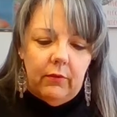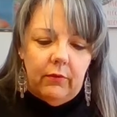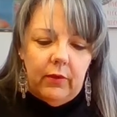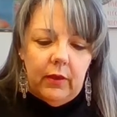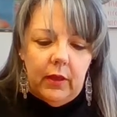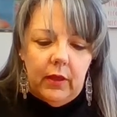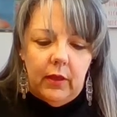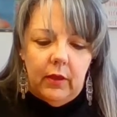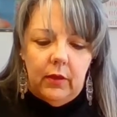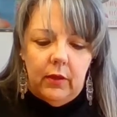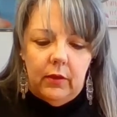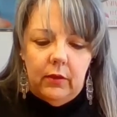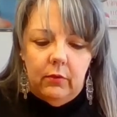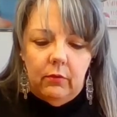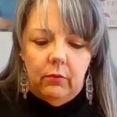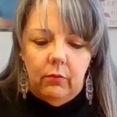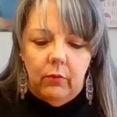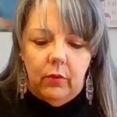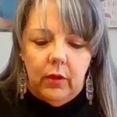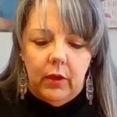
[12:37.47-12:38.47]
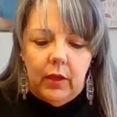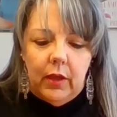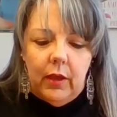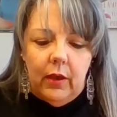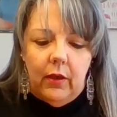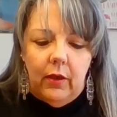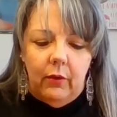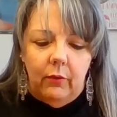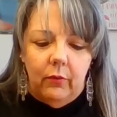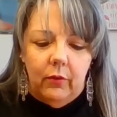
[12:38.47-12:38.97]
I've had one
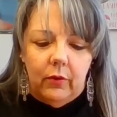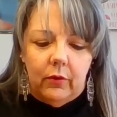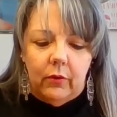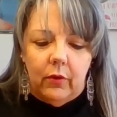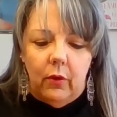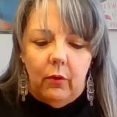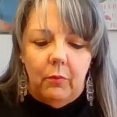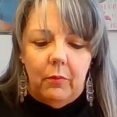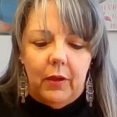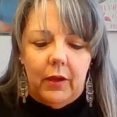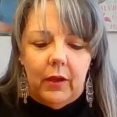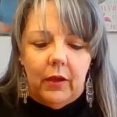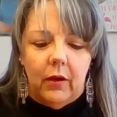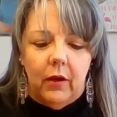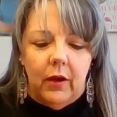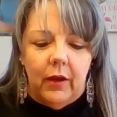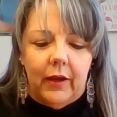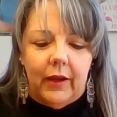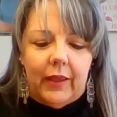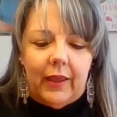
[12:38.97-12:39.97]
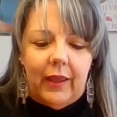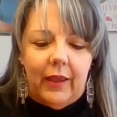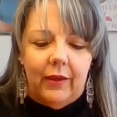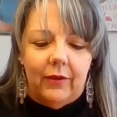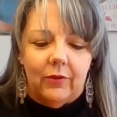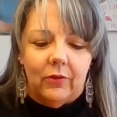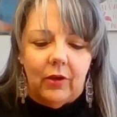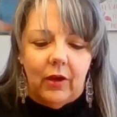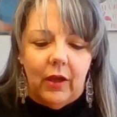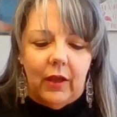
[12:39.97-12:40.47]
gal that worked. oh my god, I
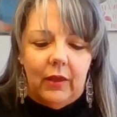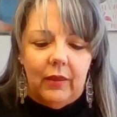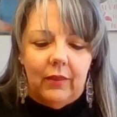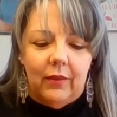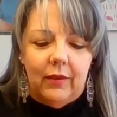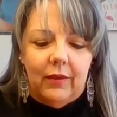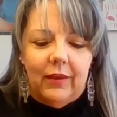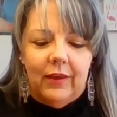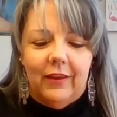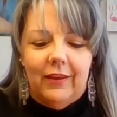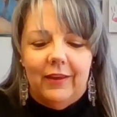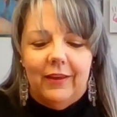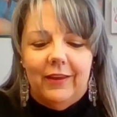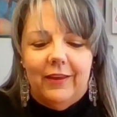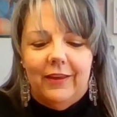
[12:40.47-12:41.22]
can't tie the.